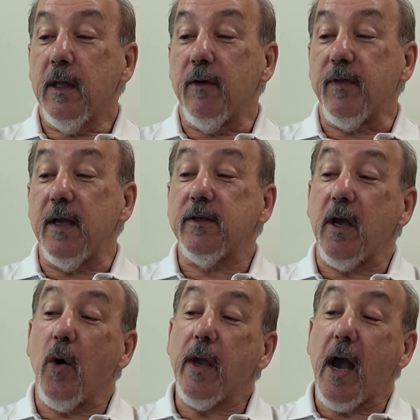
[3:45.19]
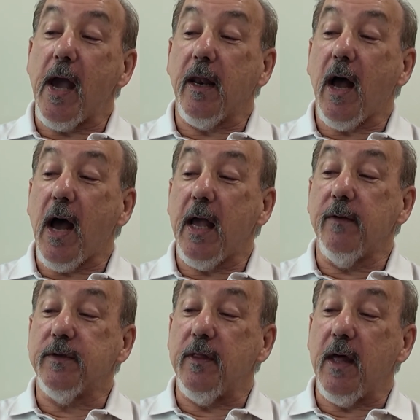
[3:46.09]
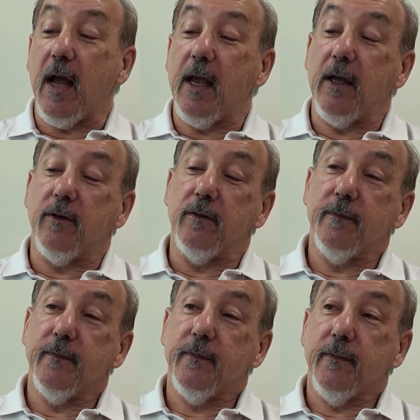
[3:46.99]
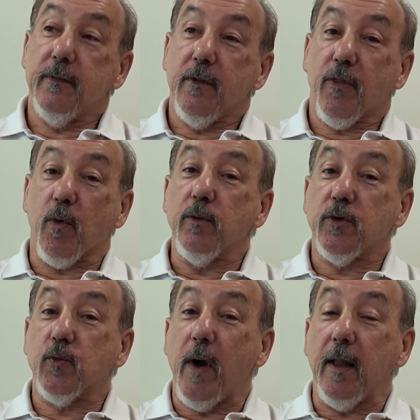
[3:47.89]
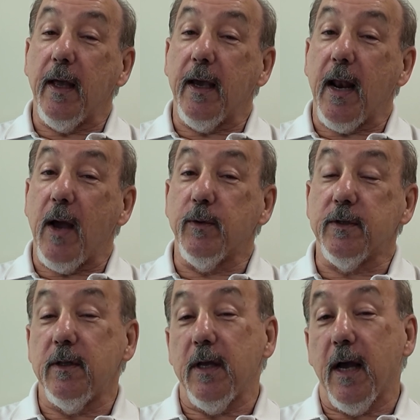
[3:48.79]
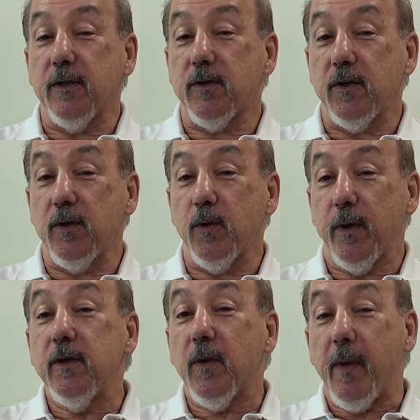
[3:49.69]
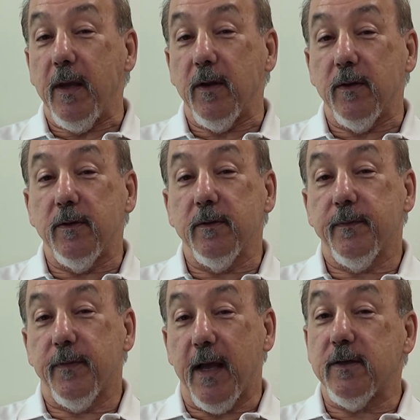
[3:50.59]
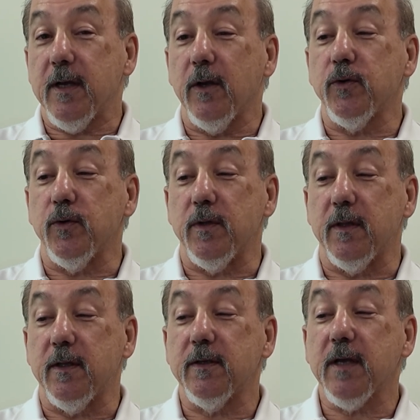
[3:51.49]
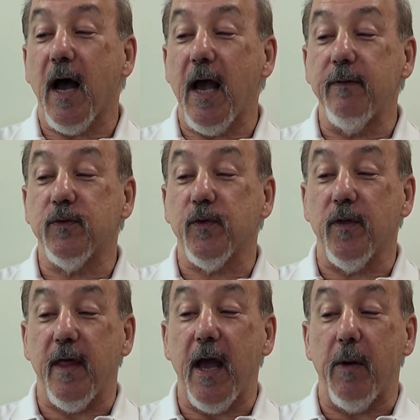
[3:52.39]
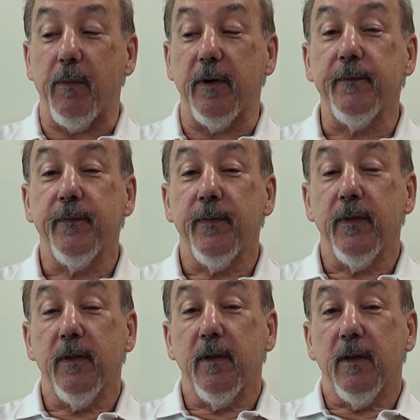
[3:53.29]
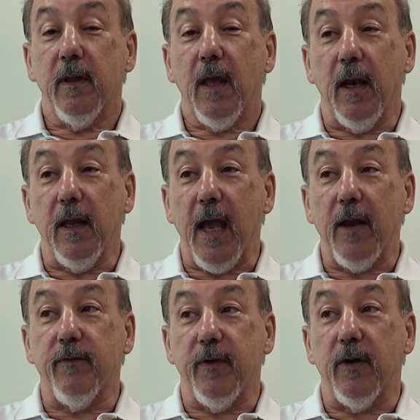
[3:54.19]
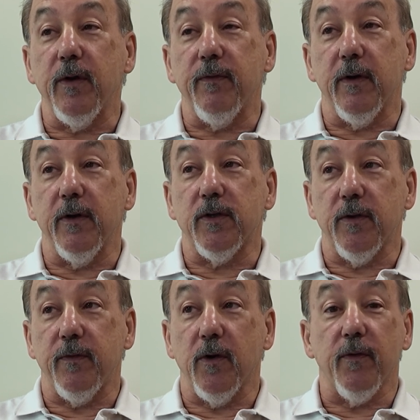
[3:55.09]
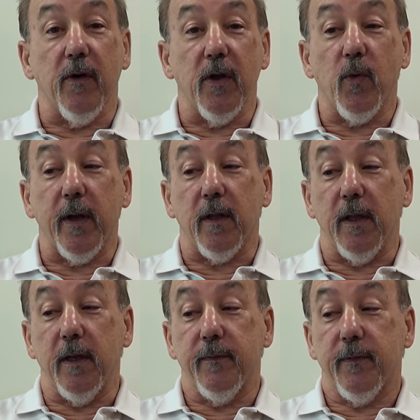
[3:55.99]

If they say, oh yeah, I had hives and then I had throat swelling and I was in the ICU intubated, that tells you that this hives for them can get very, very severe very quickly.